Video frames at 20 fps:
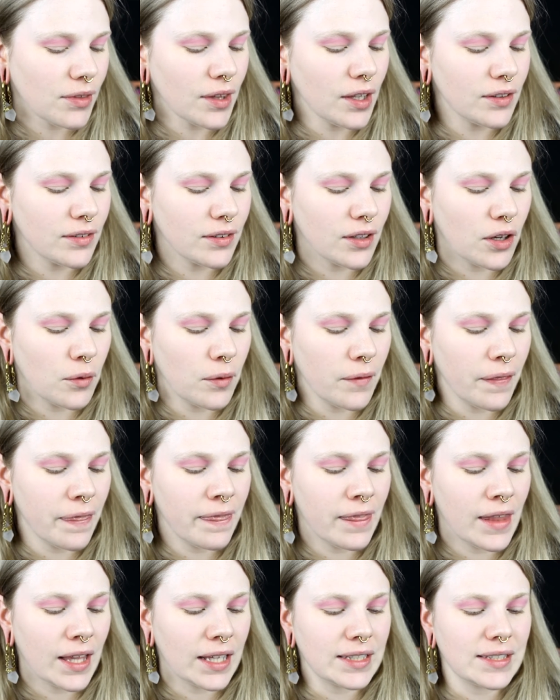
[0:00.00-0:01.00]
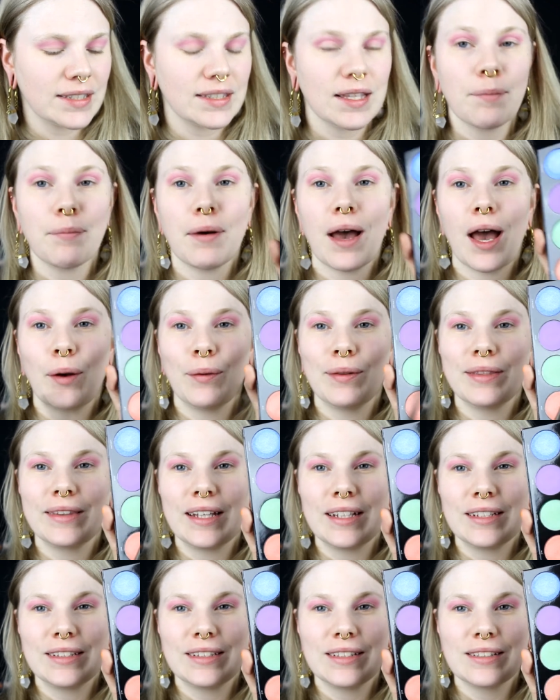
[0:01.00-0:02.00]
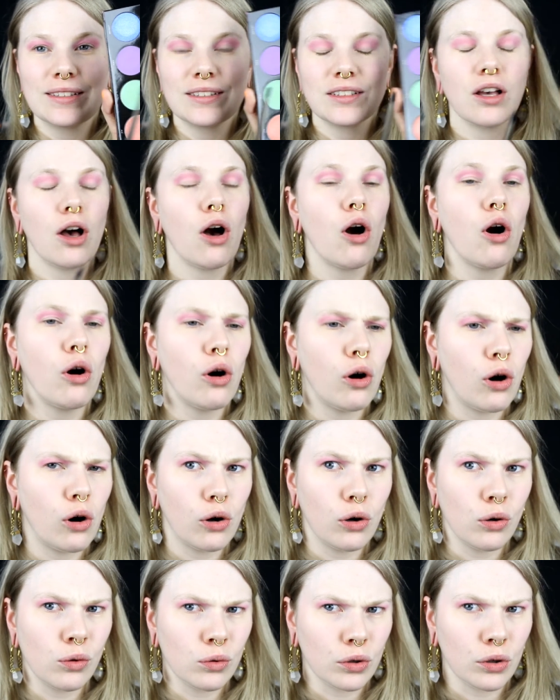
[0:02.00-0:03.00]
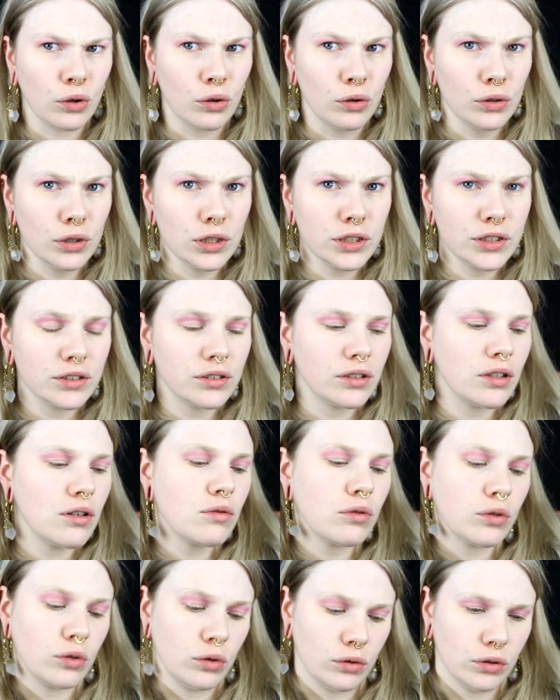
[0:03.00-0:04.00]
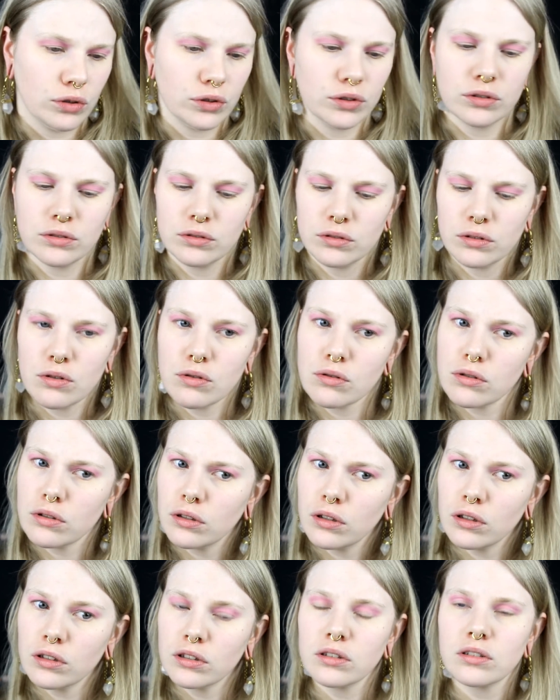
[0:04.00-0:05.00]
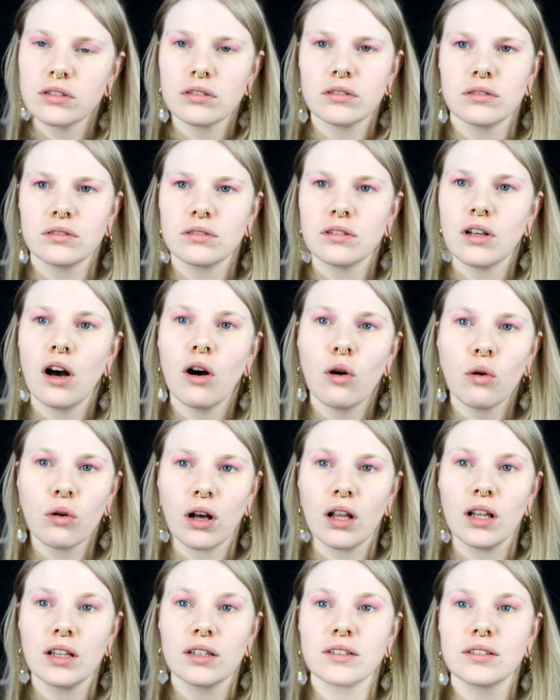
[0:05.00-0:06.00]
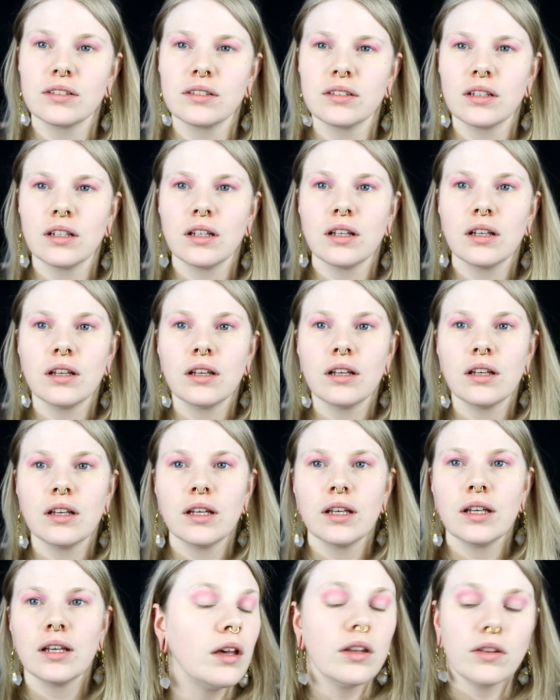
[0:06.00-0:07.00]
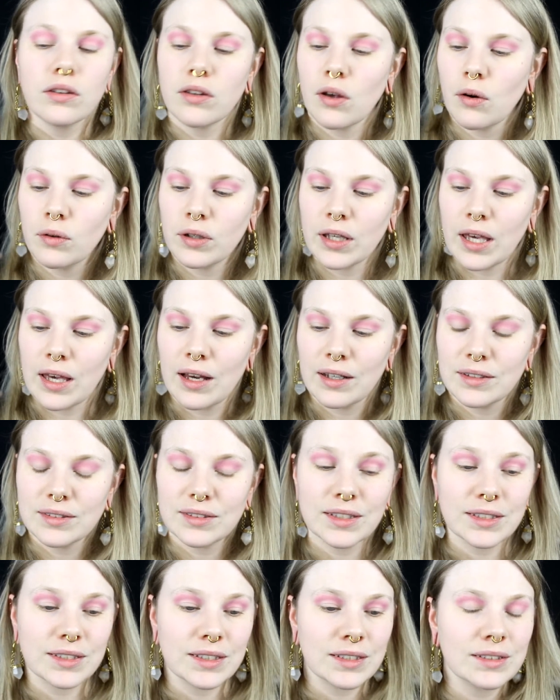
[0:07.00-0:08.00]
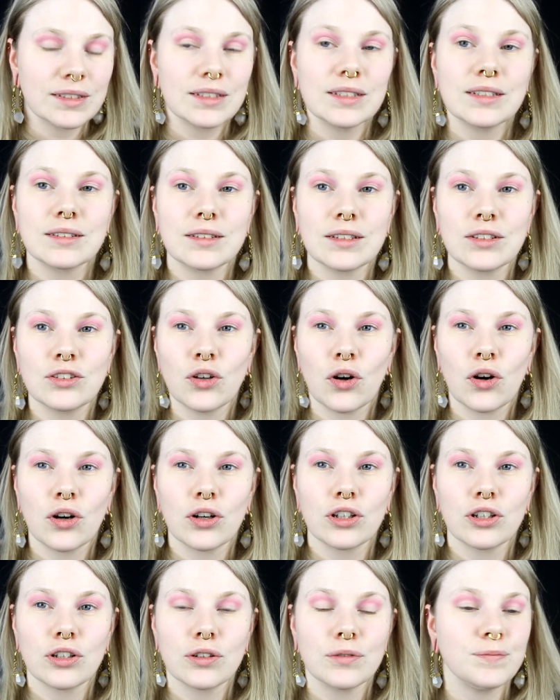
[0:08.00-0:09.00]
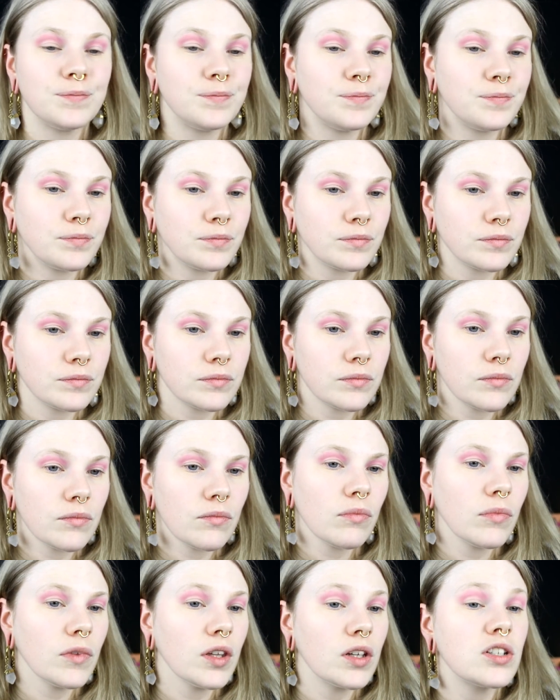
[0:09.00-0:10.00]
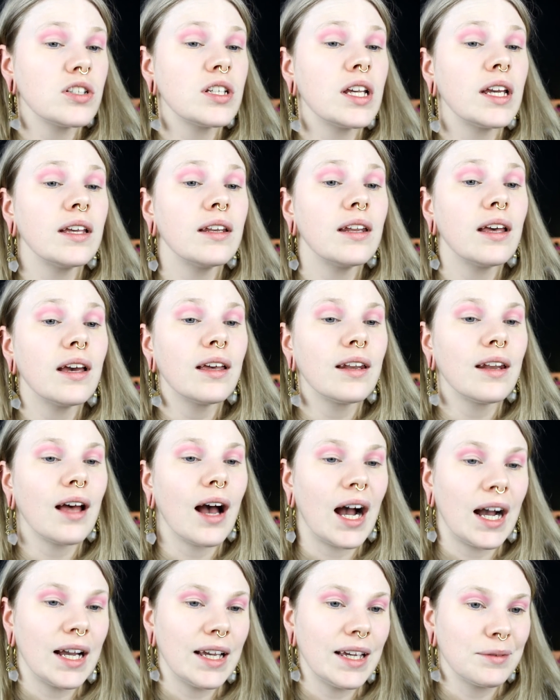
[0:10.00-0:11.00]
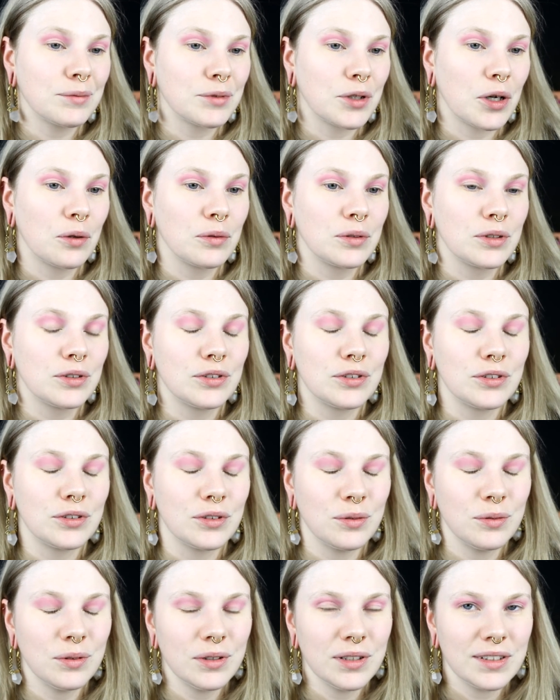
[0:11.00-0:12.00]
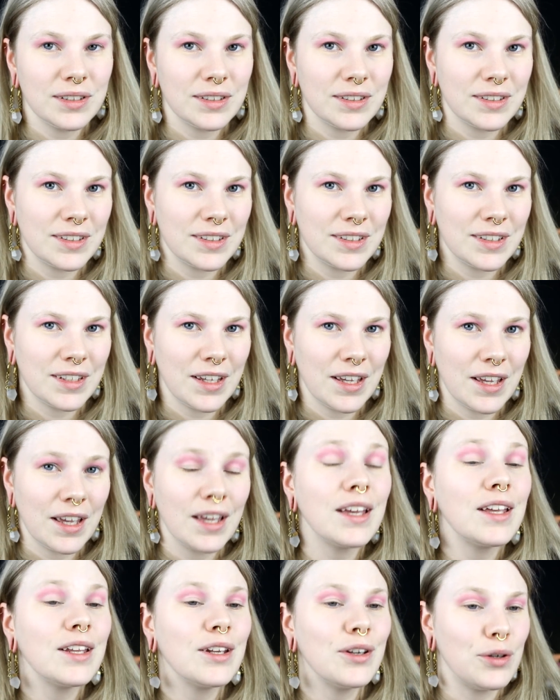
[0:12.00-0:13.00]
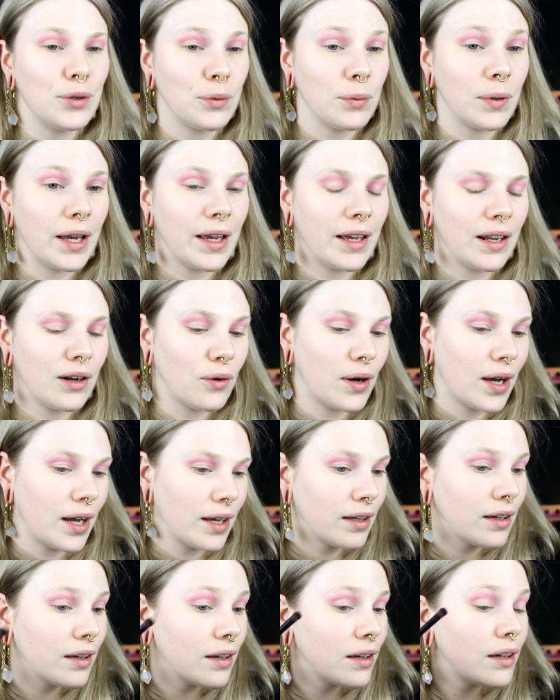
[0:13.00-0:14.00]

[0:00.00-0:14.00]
so next up I will take this occult occult occult occult so okay I'm taking this dark shade and I am going to do a halo eye